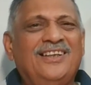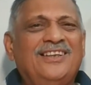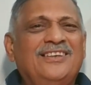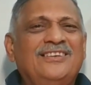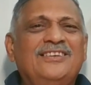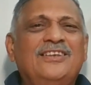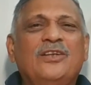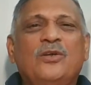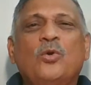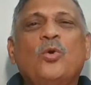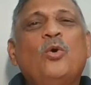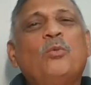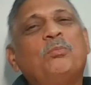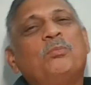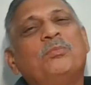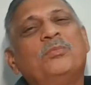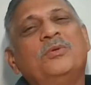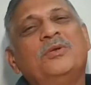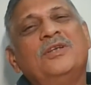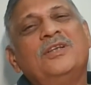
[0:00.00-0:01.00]
The
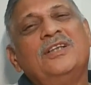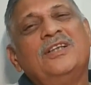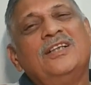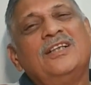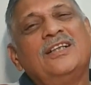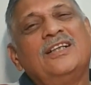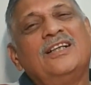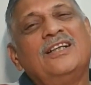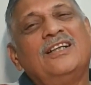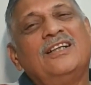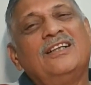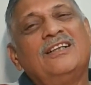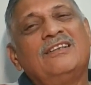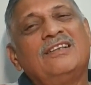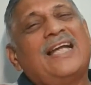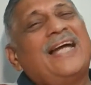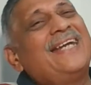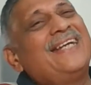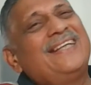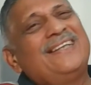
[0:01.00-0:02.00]
rope
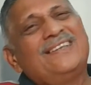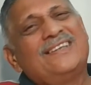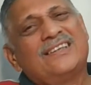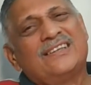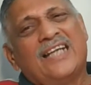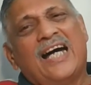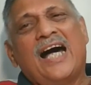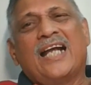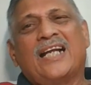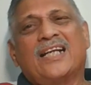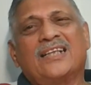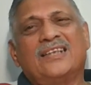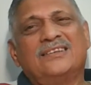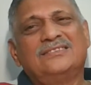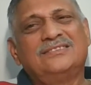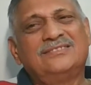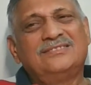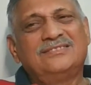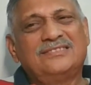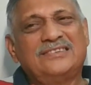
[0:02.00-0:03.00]
lying in the dark
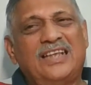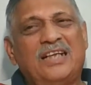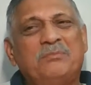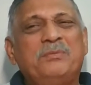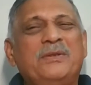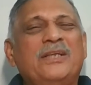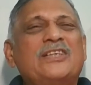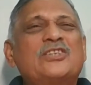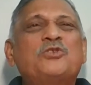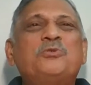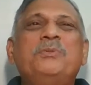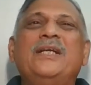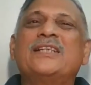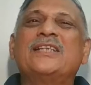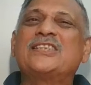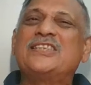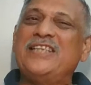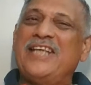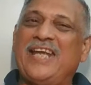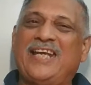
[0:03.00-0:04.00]
appears to be a
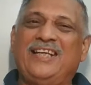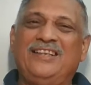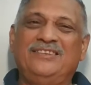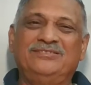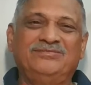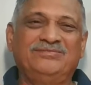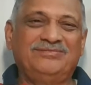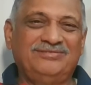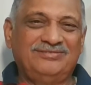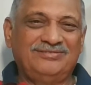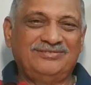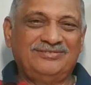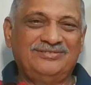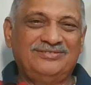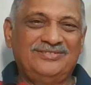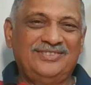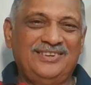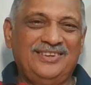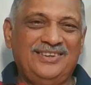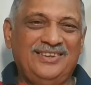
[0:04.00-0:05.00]
snake.
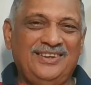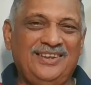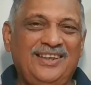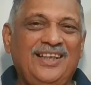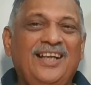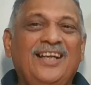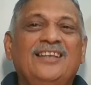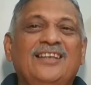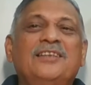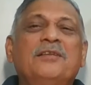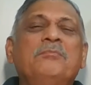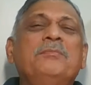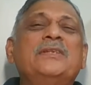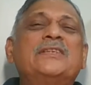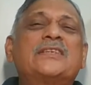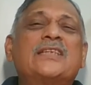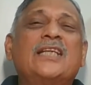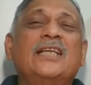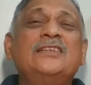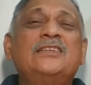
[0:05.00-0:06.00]
The
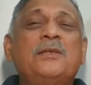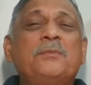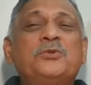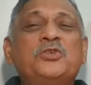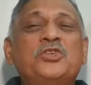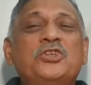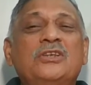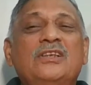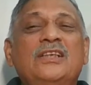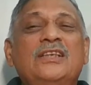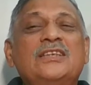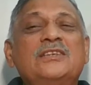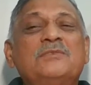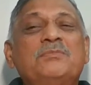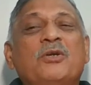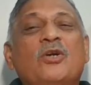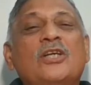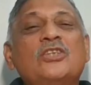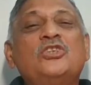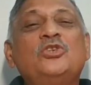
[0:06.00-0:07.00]
misconception is
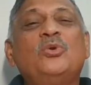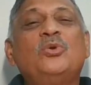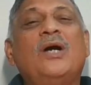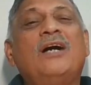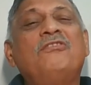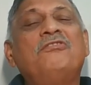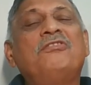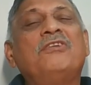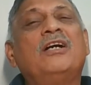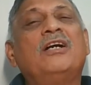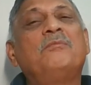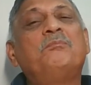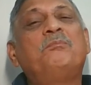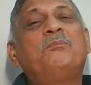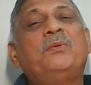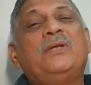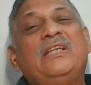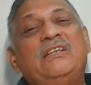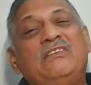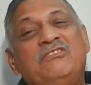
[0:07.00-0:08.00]
because you have a
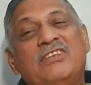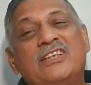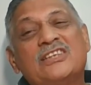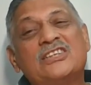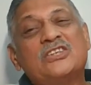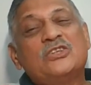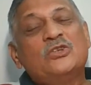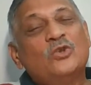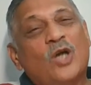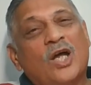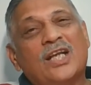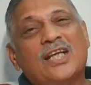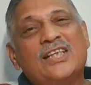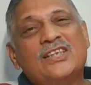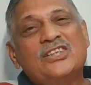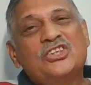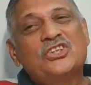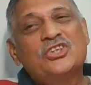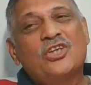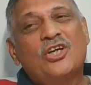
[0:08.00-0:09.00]
previous
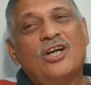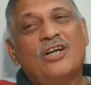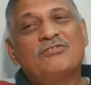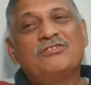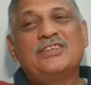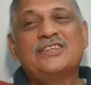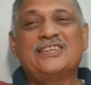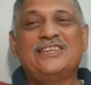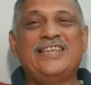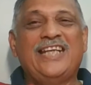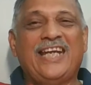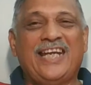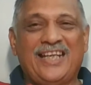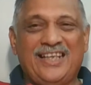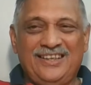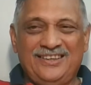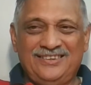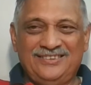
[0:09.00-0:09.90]
knowledge of the snake,